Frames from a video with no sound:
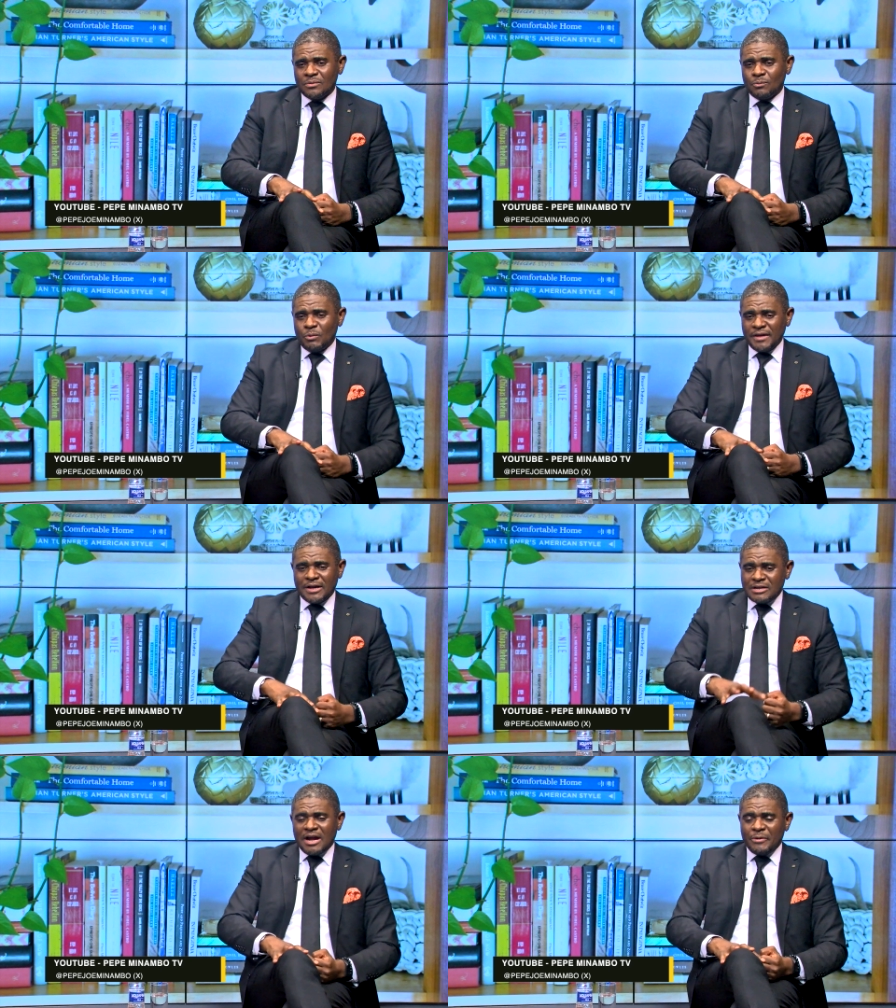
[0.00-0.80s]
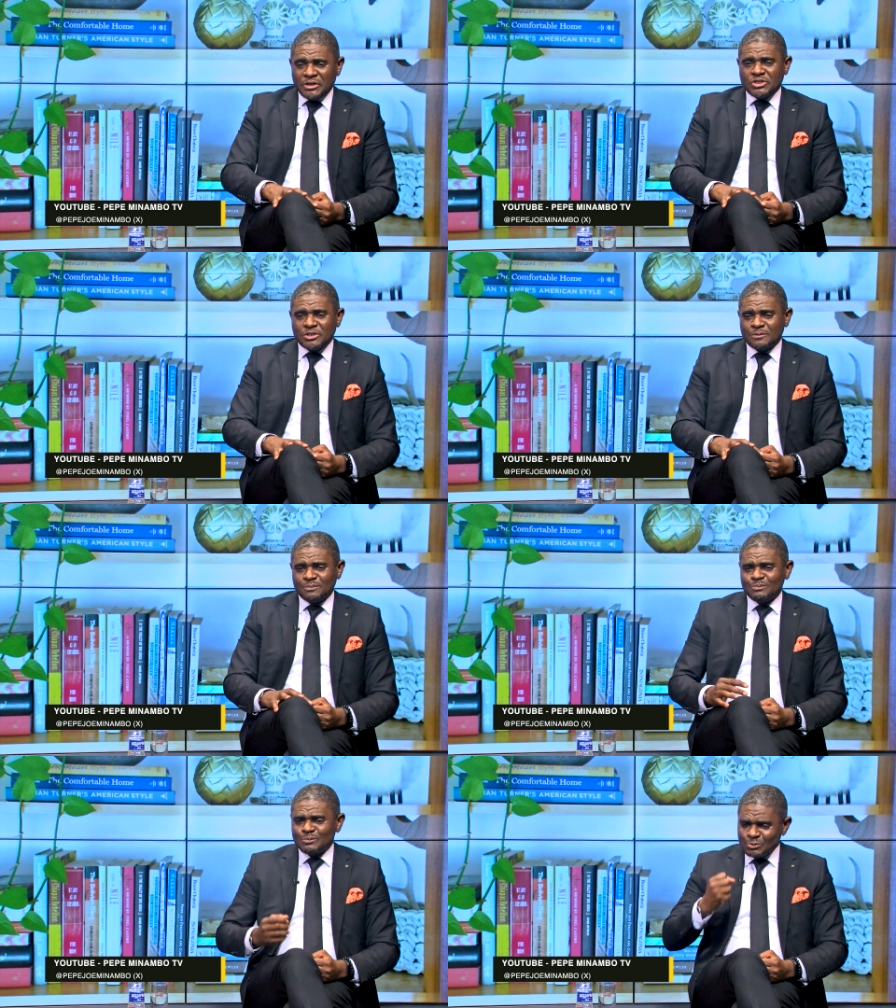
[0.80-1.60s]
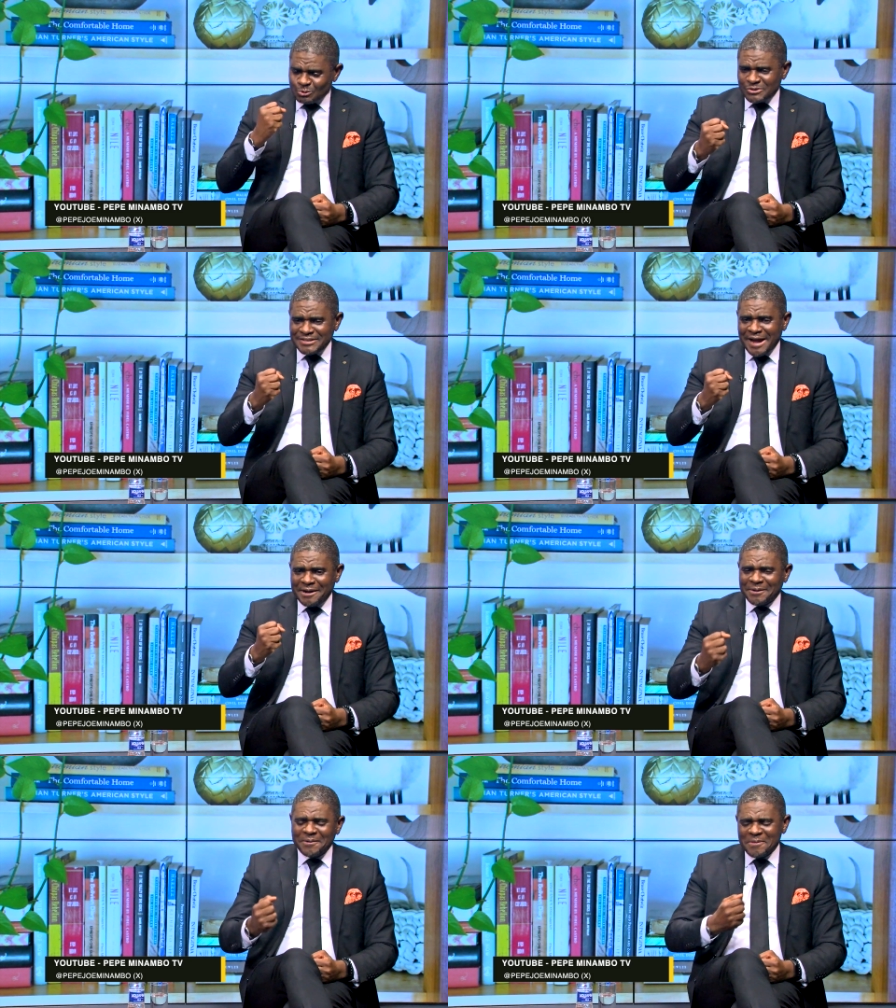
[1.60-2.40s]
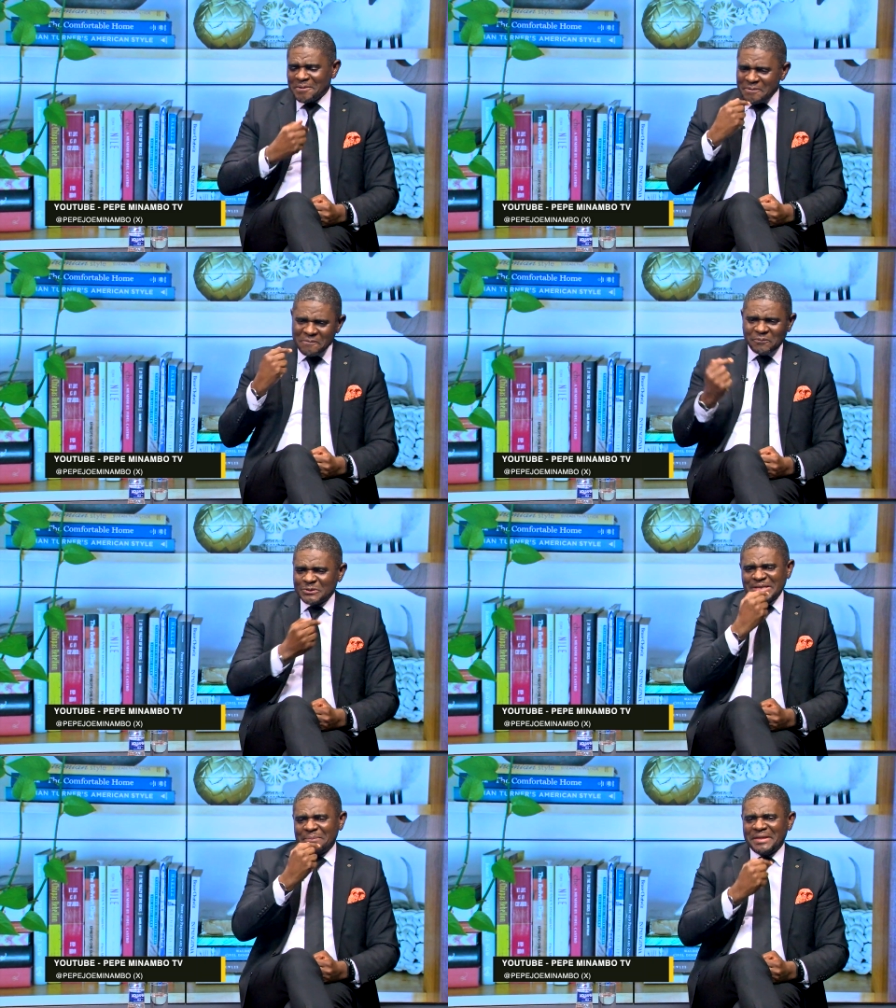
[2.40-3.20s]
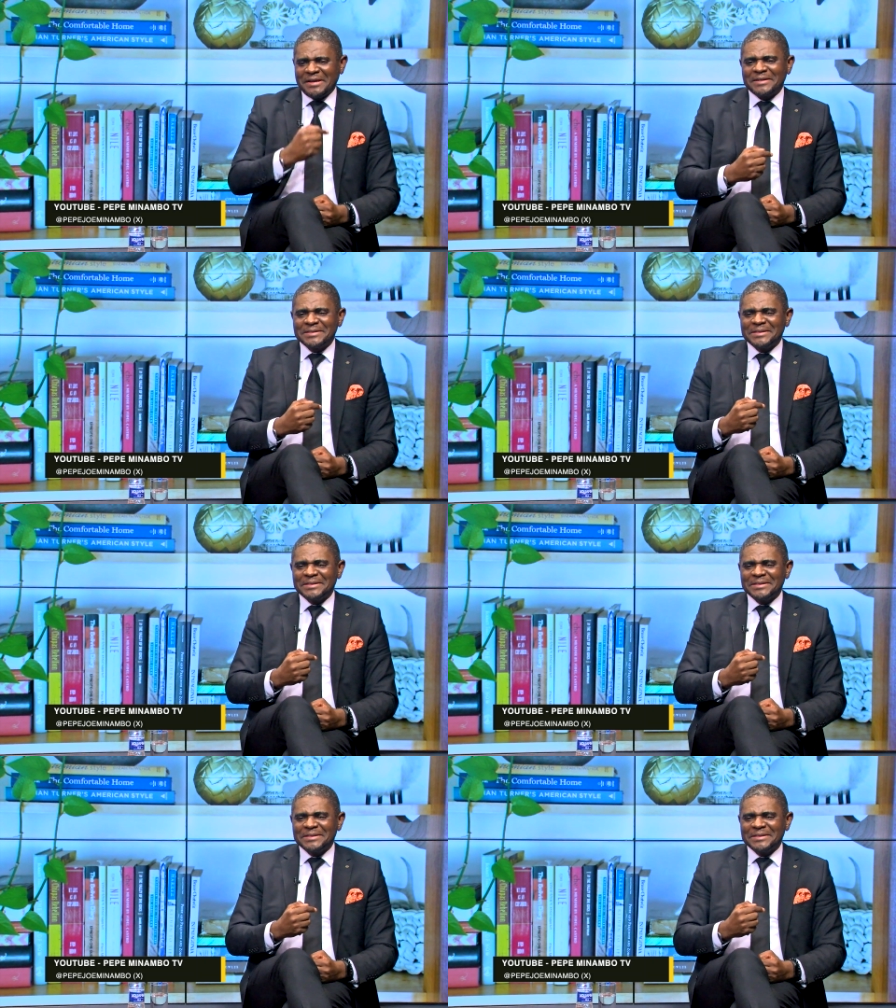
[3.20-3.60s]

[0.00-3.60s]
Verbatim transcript: with the courage to stand for something.